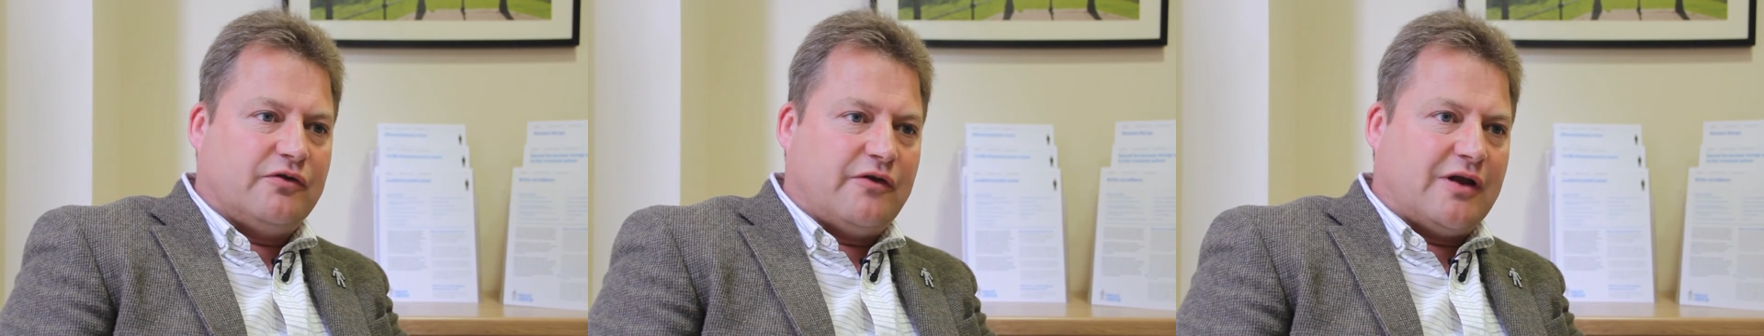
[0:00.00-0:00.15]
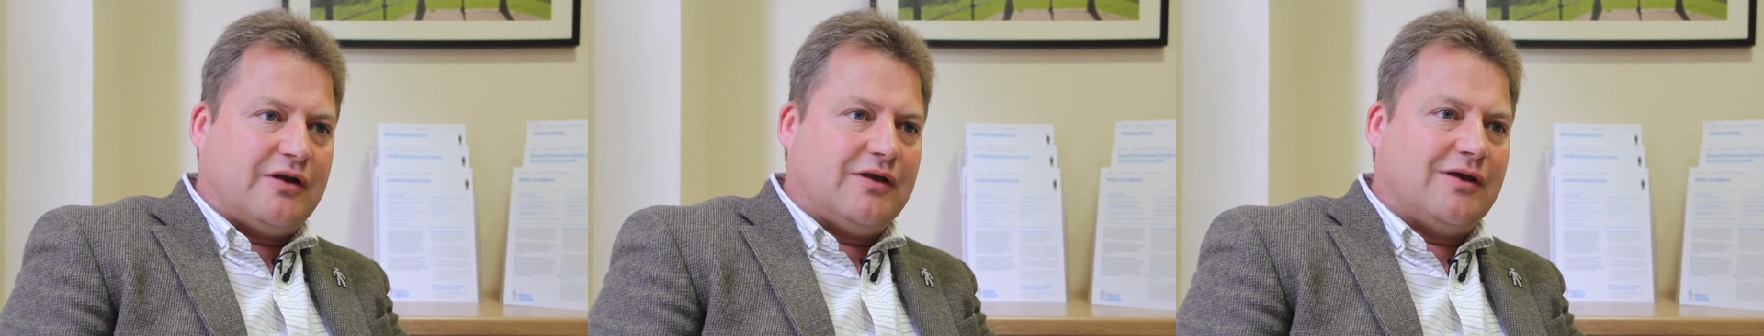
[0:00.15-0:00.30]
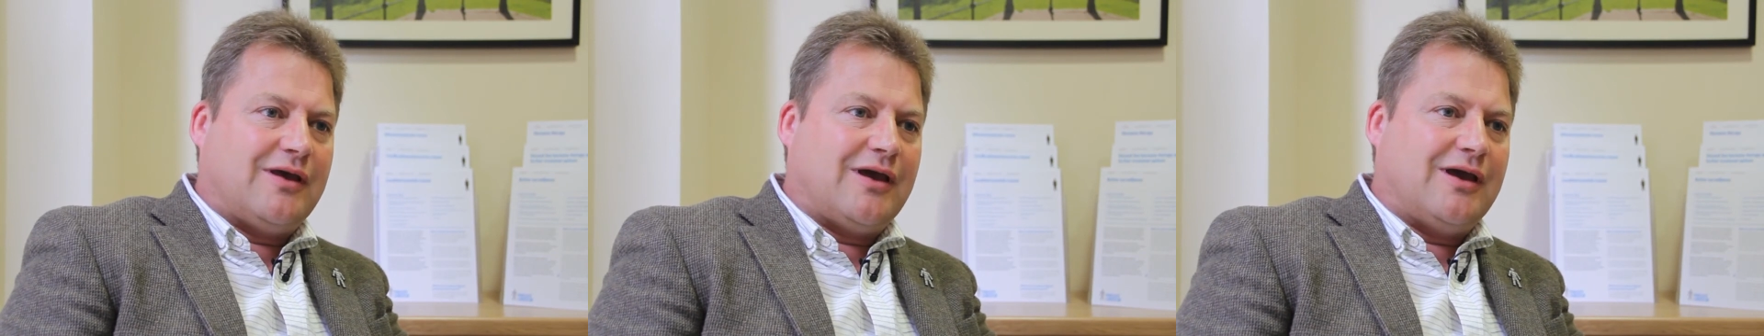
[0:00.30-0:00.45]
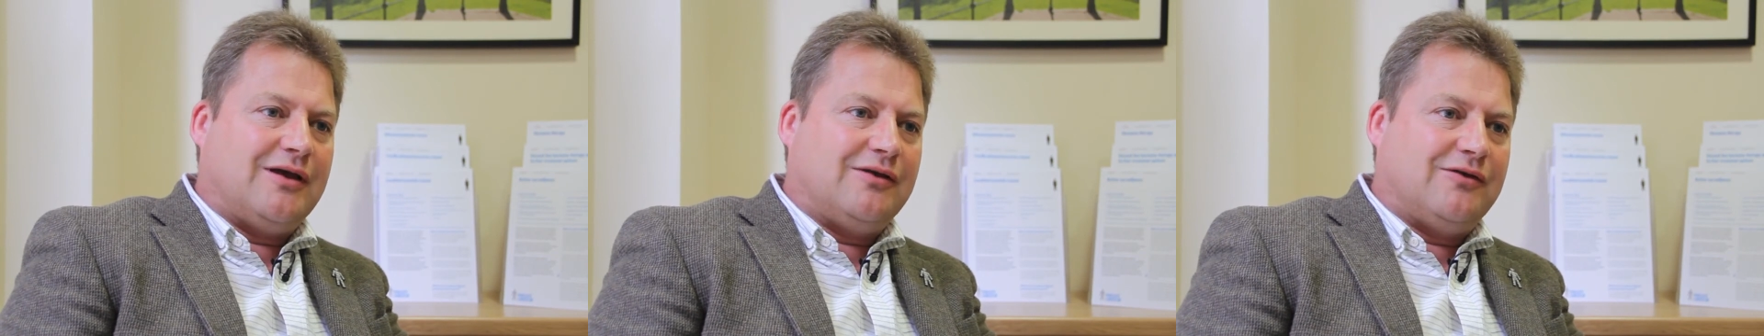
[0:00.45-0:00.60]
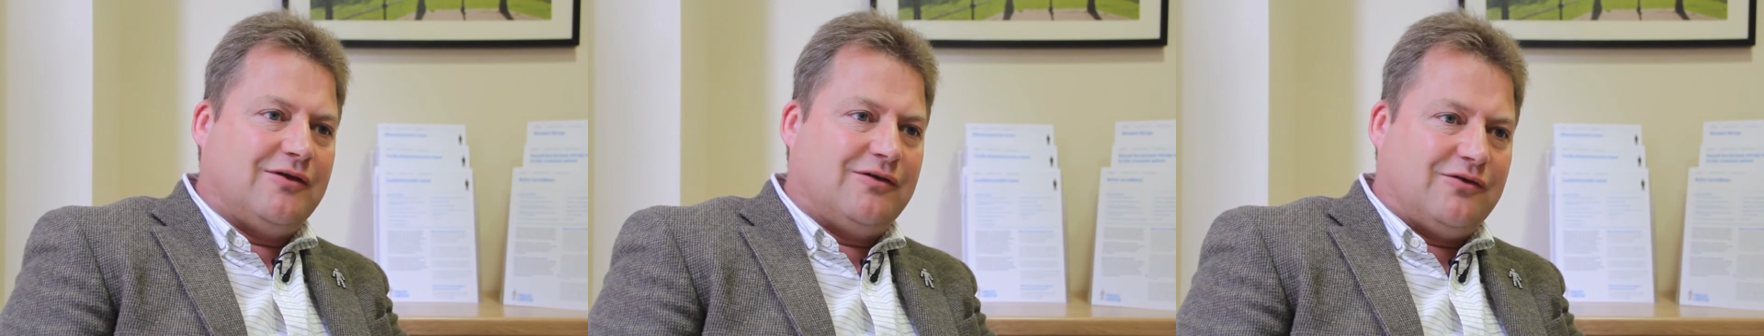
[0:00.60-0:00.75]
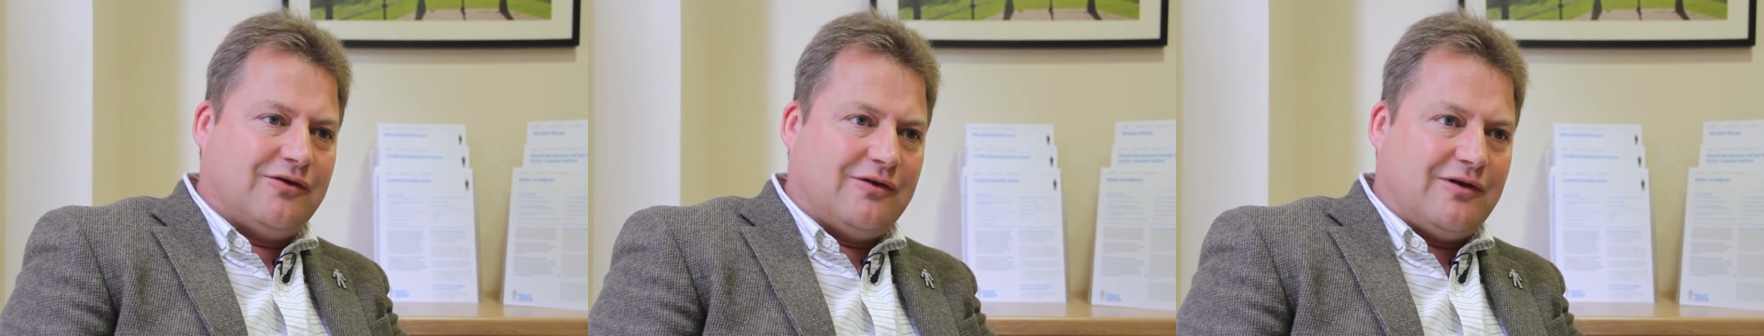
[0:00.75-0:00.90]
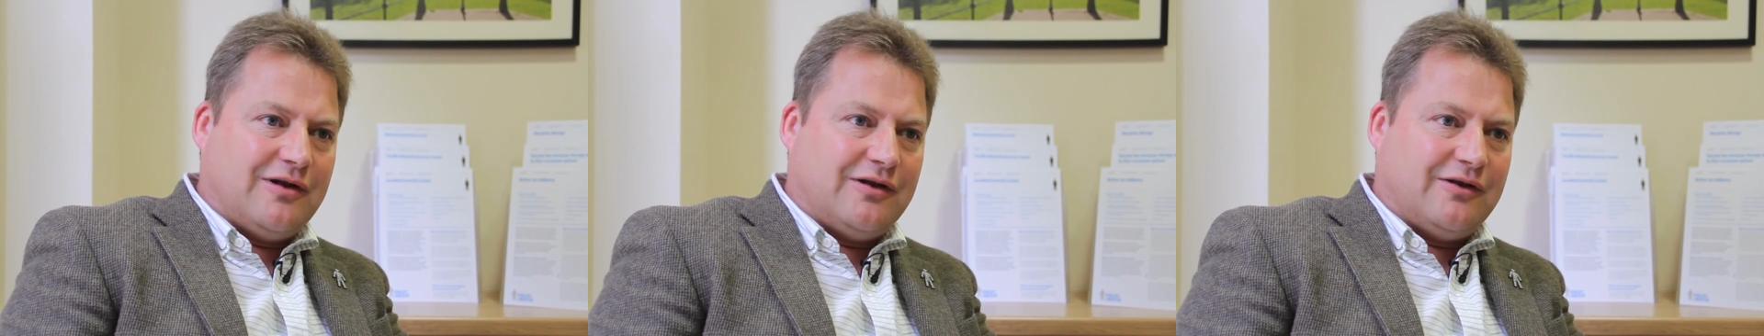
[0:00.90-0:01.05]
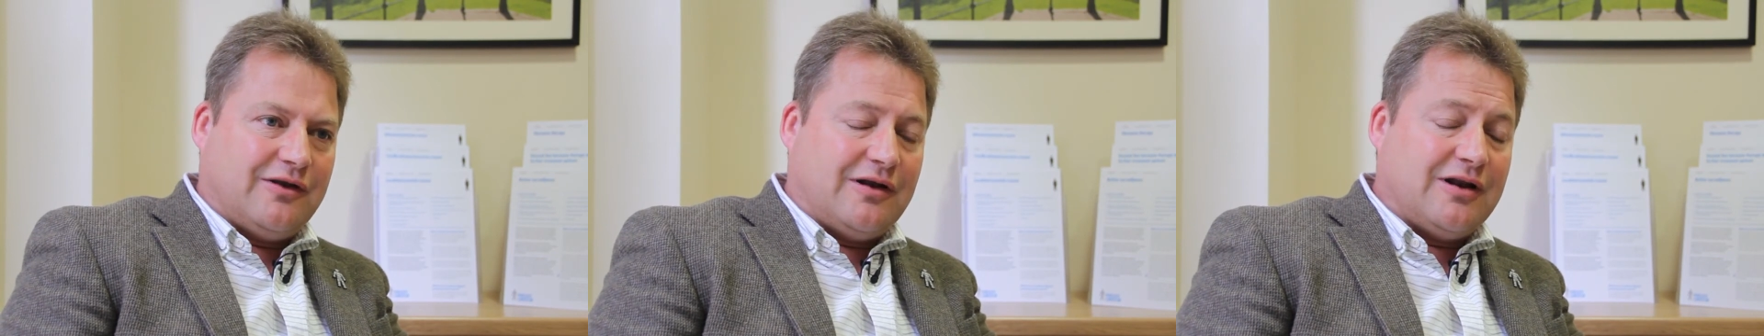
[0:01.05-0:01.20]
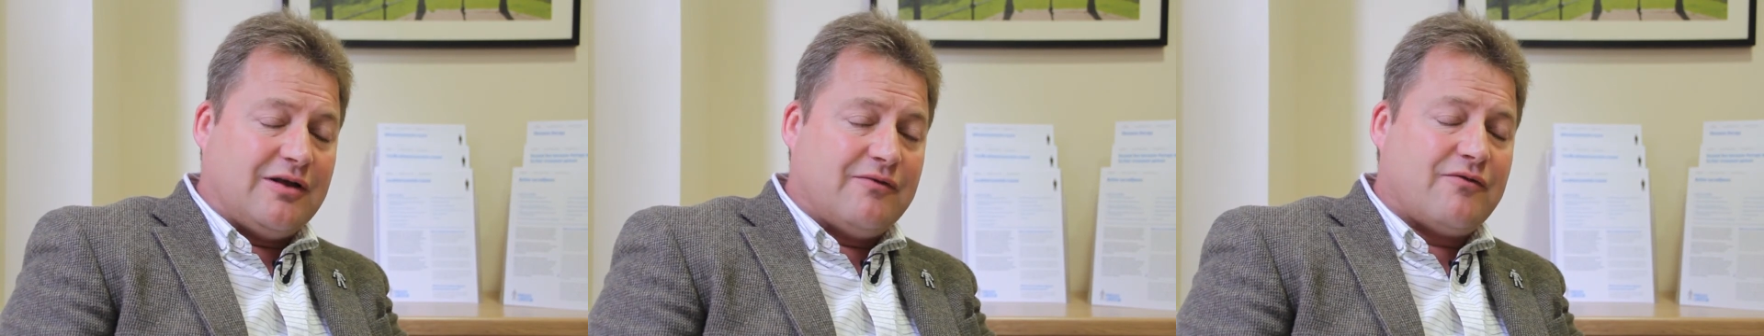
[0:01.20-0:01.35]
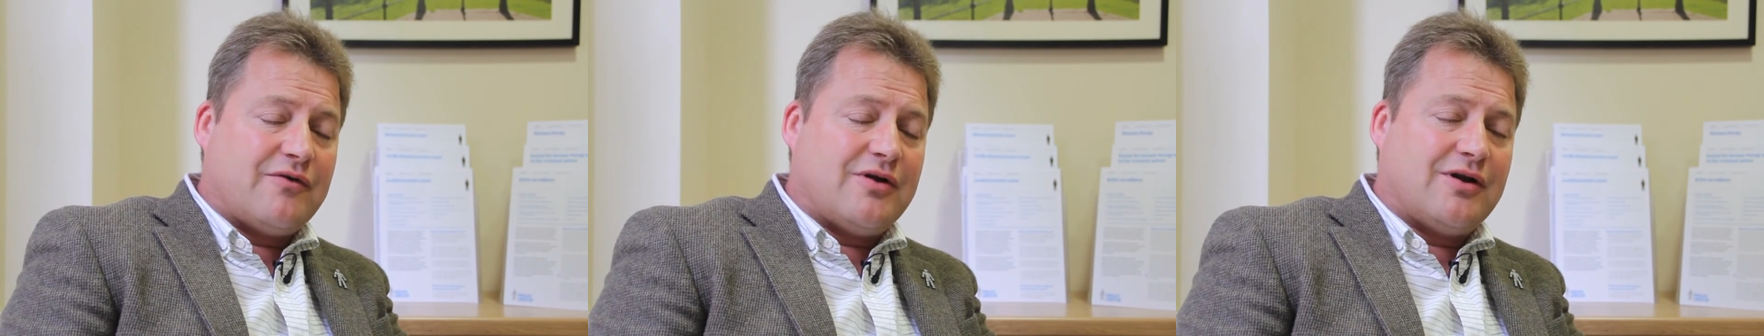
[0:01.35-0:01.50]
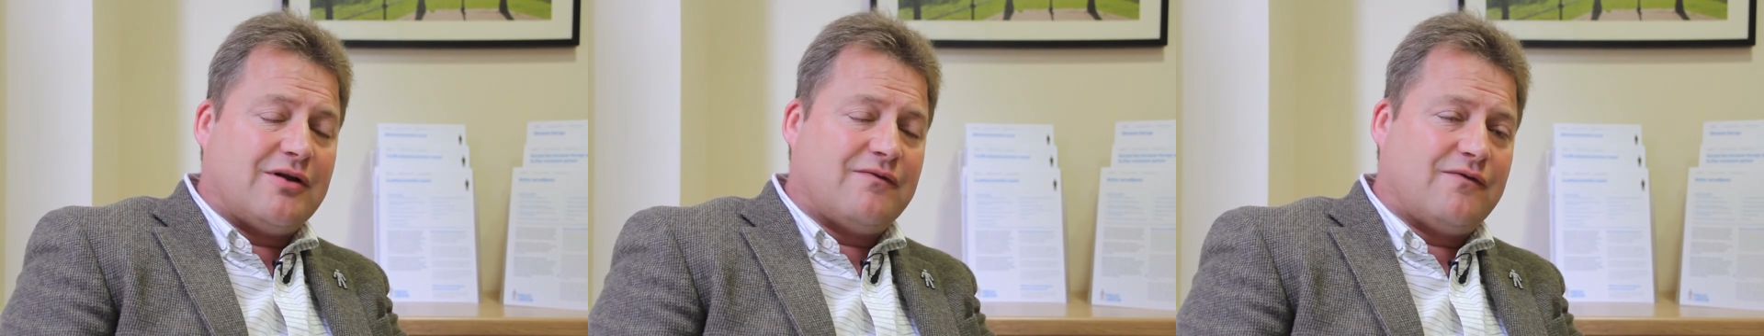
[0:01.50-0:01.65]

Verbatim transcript: dedicated to delivering